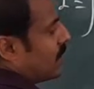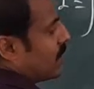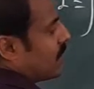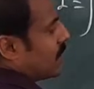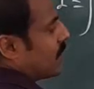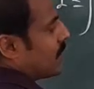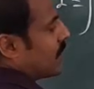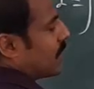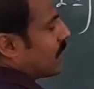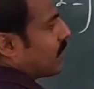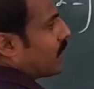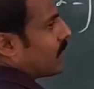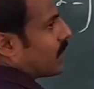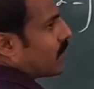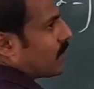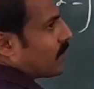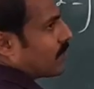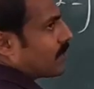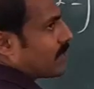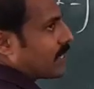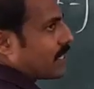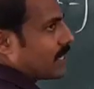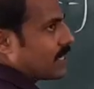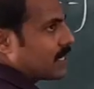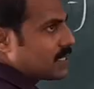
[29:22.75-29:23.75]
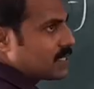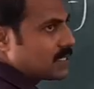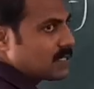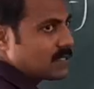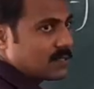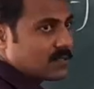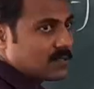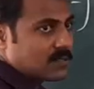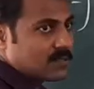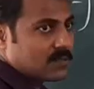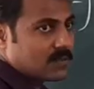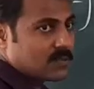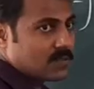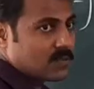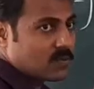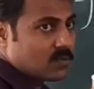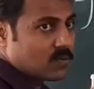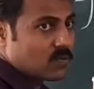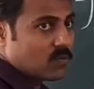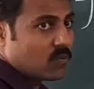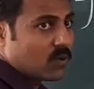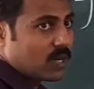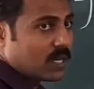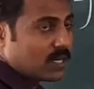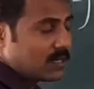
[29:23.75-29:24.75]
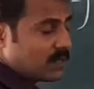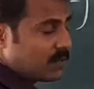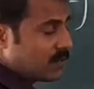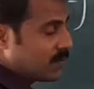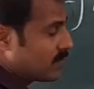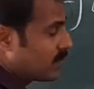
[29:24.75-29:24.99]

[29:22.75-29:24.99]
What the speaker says: derivative of t is 1